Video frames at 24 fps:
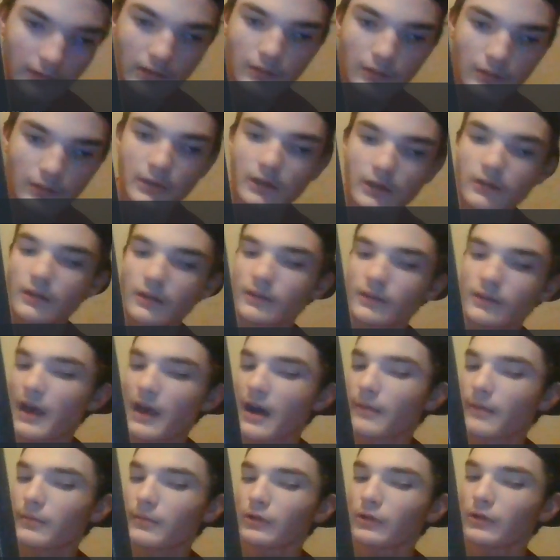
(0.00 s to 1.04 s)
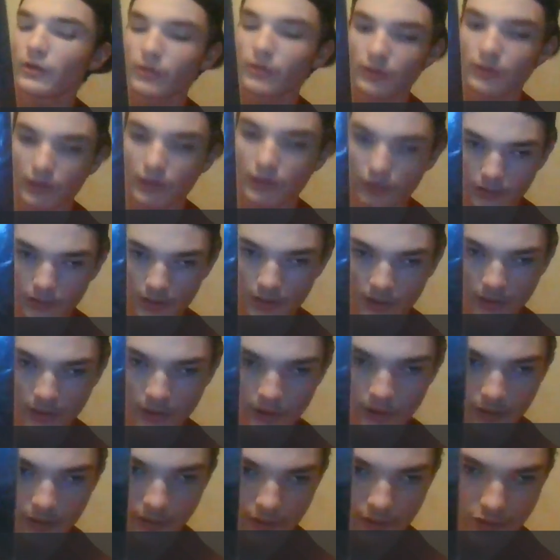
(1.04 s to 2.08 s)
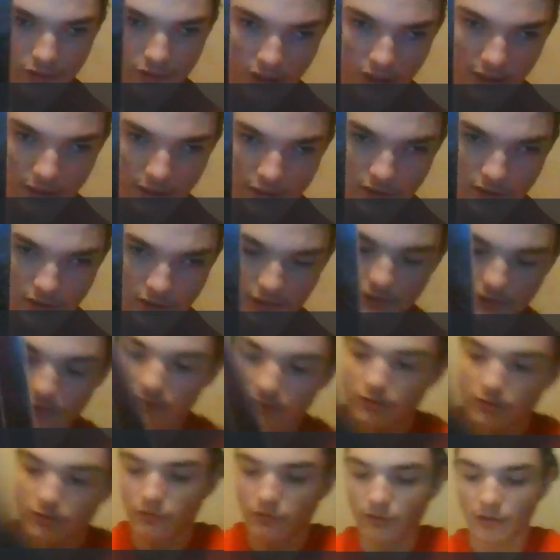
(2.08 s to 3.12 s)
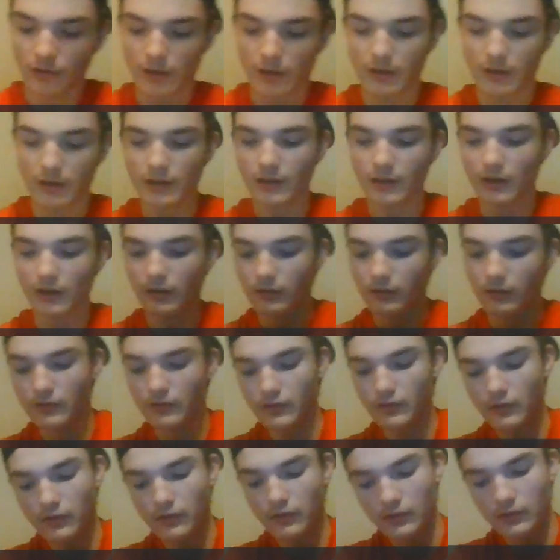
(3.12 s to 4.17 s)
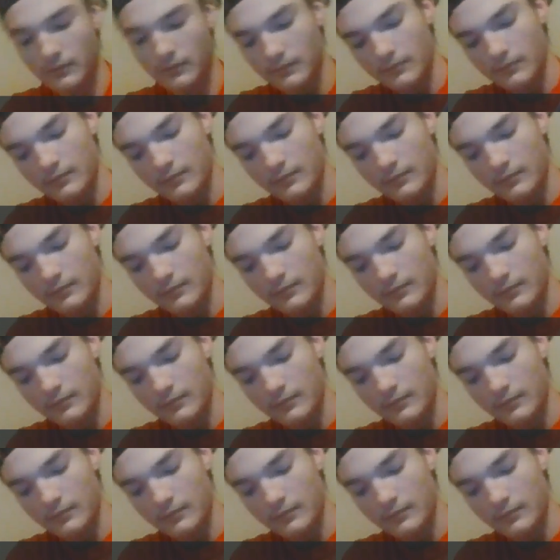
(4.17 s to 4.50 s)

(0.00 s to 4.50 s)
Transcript: does it, but this Apple logo changes, like, colors.